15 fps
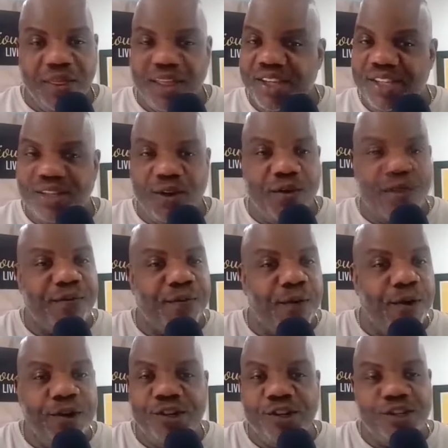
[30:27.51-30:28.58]
The the
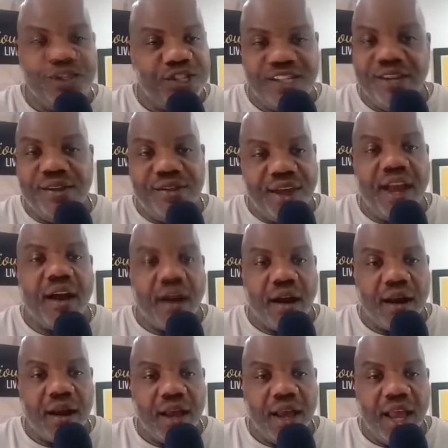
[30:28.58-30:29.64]
furniture is still there,
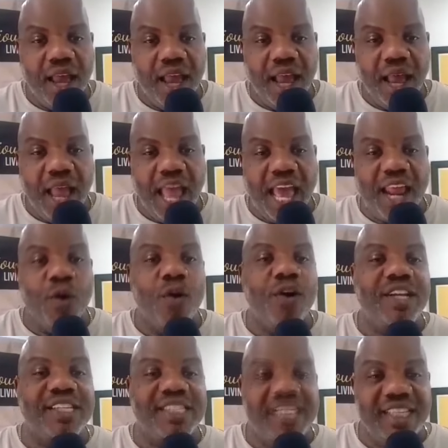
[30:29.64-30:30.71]
and in order
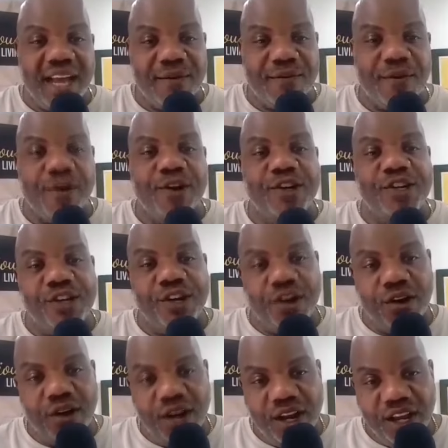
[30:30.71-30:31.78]
to see that
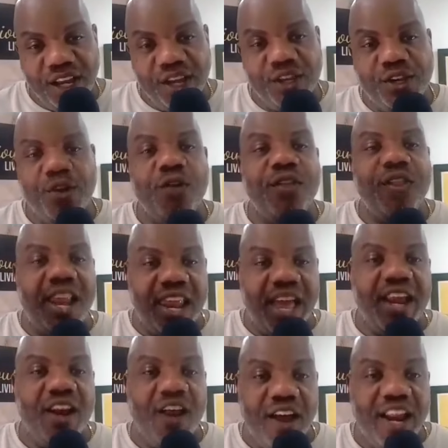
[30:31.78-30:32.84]
furniture, you turn that
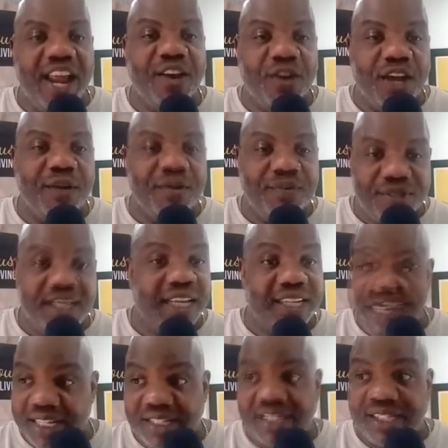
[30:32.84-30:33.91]
light on and you can see
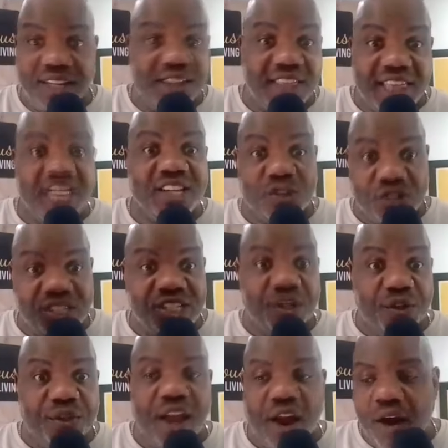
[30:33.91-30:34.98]
it's it's the things are
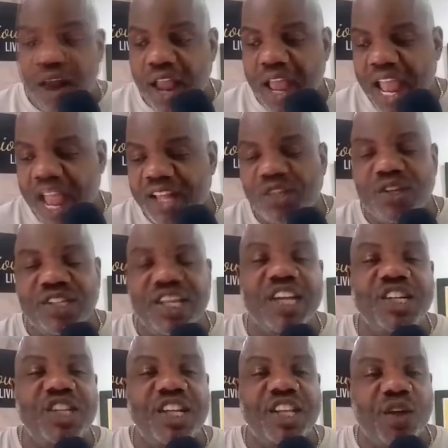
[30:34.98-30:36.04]
still there and so
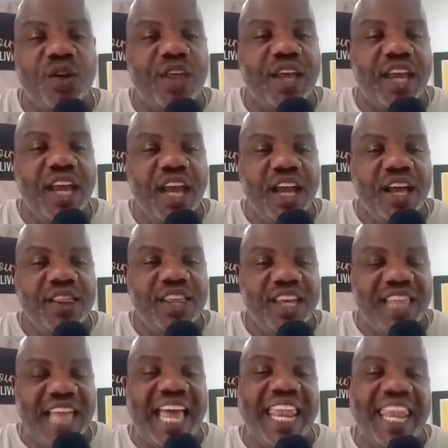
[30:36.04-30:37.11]
essentially the, the
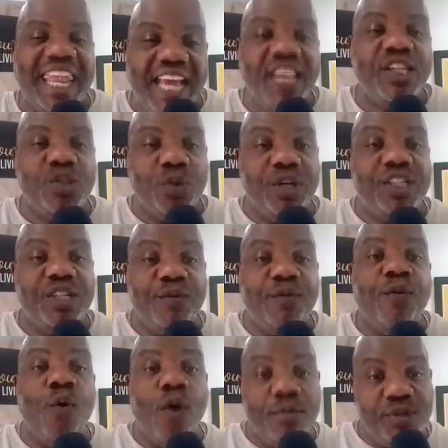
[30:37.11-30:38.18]
the that light switch
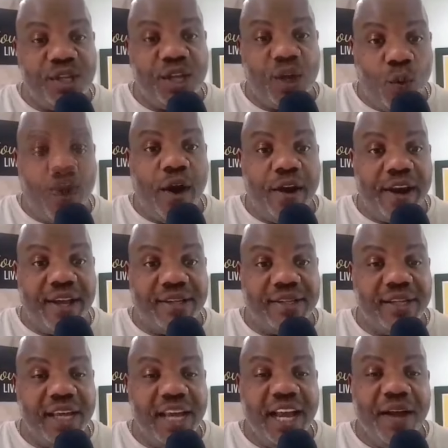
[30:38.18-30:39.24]
forms the
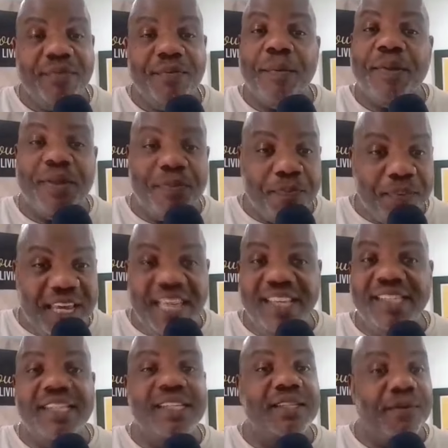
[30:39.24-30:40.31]
awareness but the
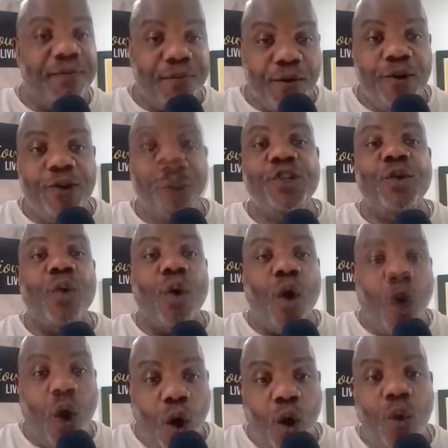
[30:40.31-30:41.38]
pieces of furniture were
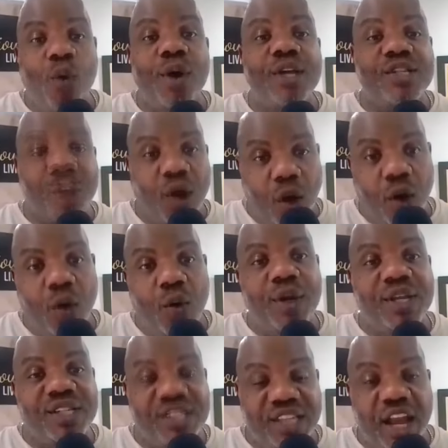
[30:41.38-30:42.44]
always
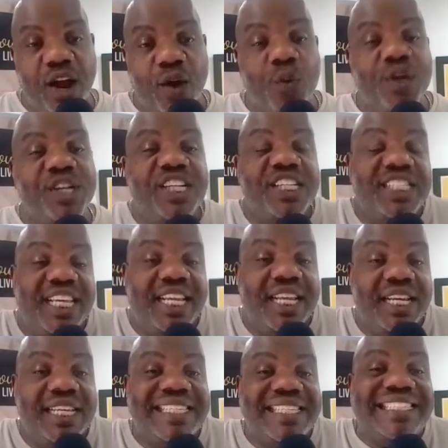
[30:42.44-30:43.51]
always there we just
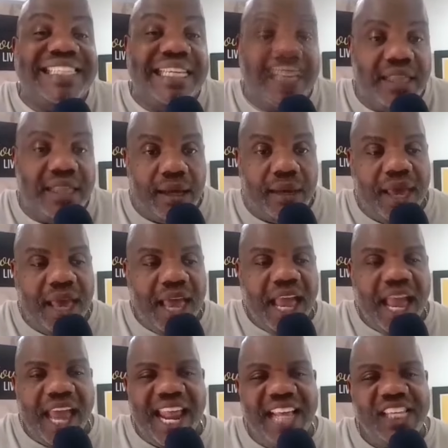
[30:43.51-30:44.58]
didn't see them
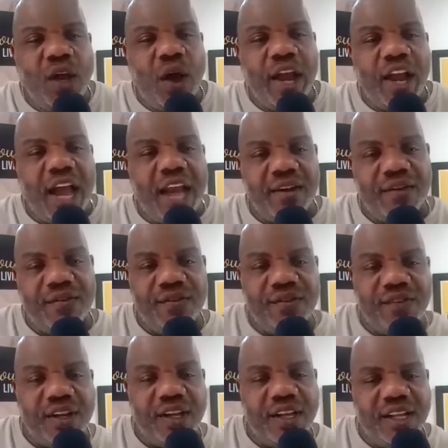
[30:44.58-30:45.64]
and that's how i kind of
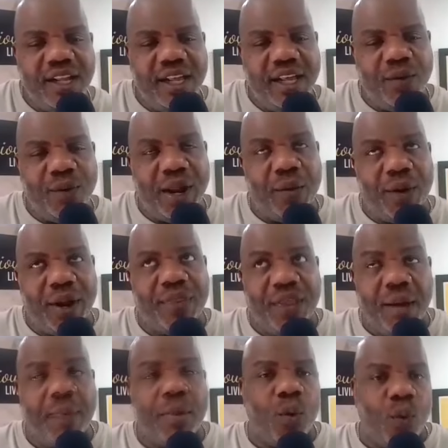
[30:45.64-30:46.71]
uh, uh, uh, when i when i
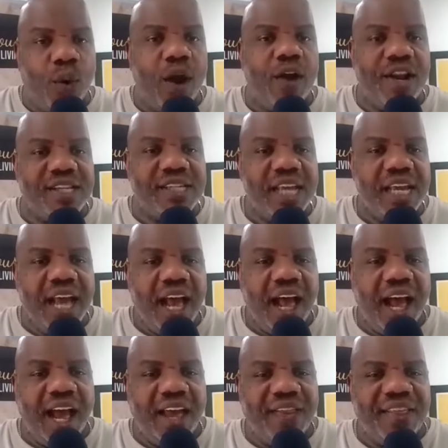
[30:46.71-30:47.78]
think about awareness
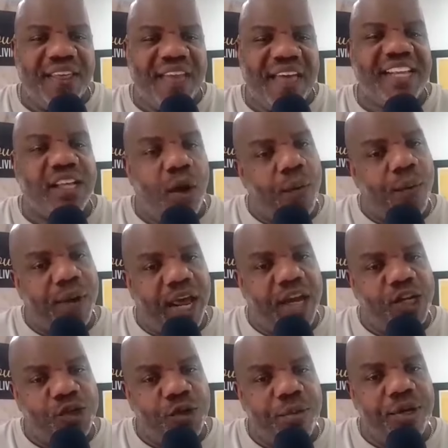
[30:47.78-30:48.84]
uh, that, that's how what i
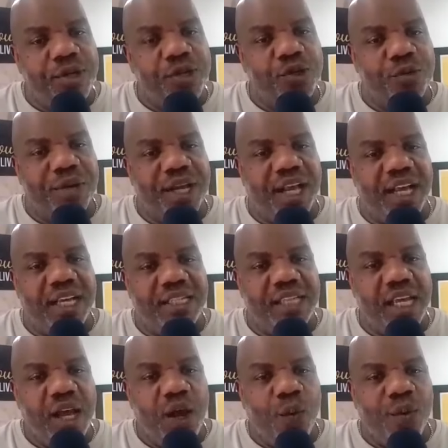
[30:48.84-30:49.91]
attribute it to because
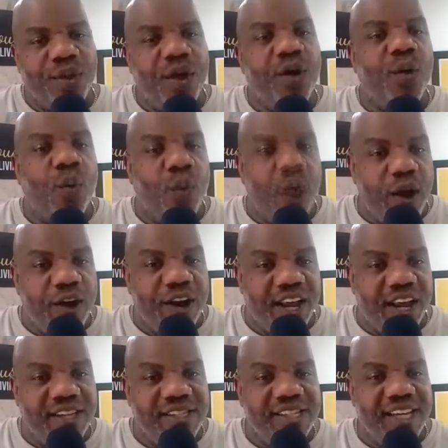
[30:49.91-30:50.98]
without
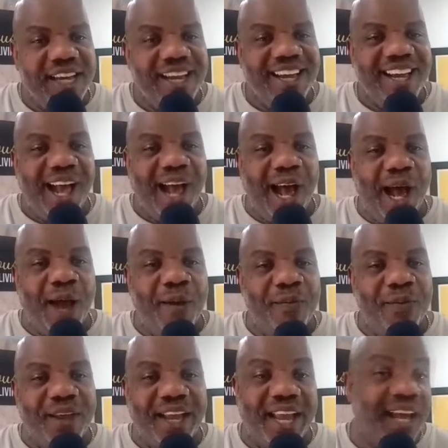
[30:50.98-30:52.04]
awareness
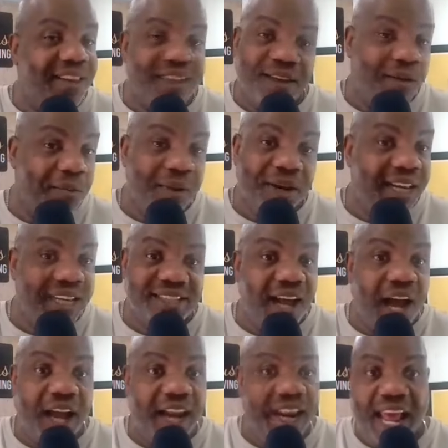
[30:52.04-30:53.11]
um, again the humility is
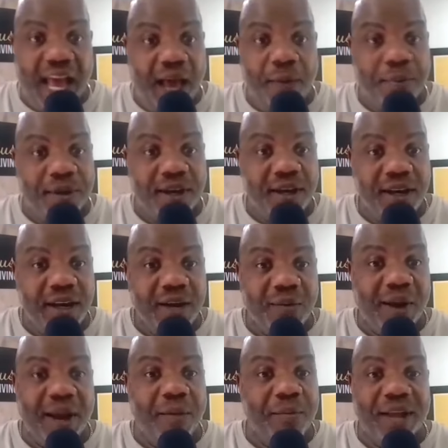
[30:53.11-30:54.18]
not going to happen
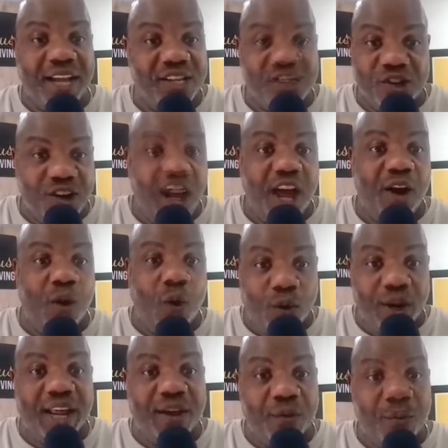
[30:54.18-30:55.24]
right because you're not
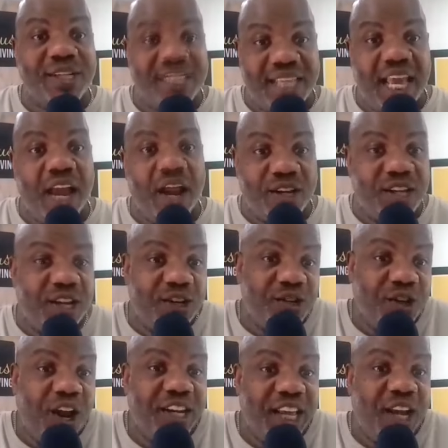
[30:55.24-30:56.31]
owning what's theirs and
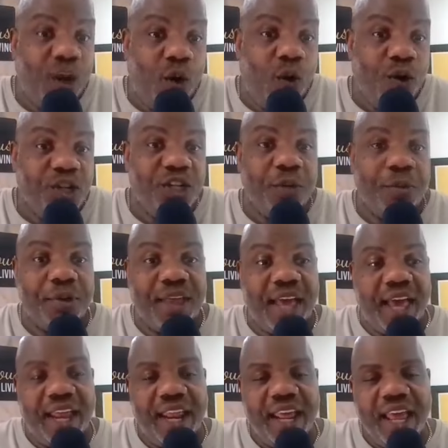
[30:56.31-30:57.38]
you're not taking ownership of
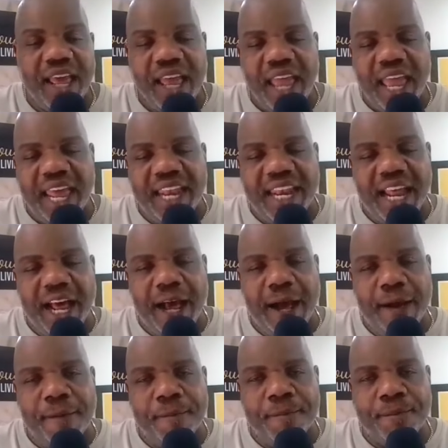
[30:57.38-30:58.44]
that and
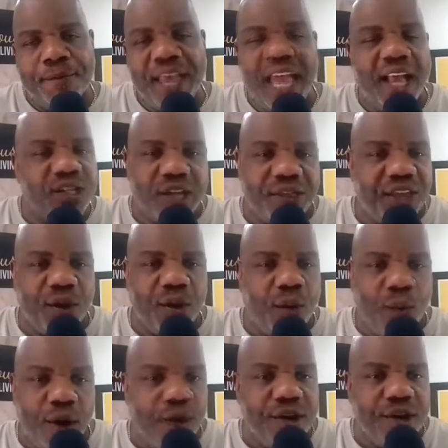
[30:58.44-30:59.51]
um, yeah so i think
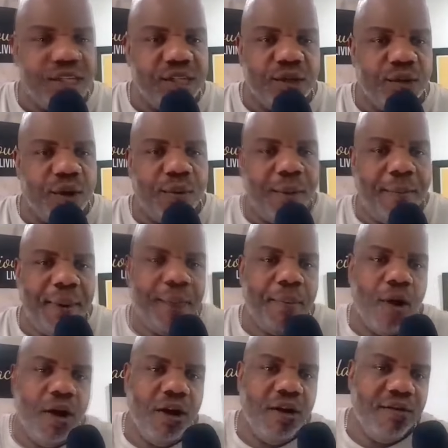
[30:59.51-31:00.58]
awareness is a, a big
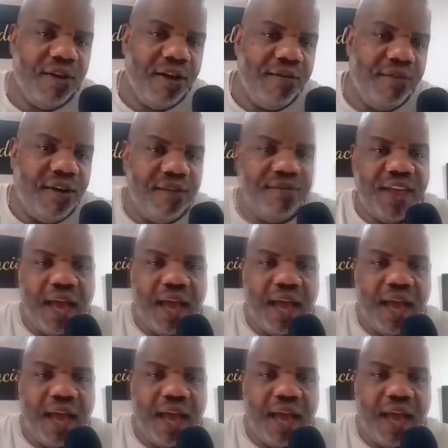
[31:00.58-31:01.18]
part of, of of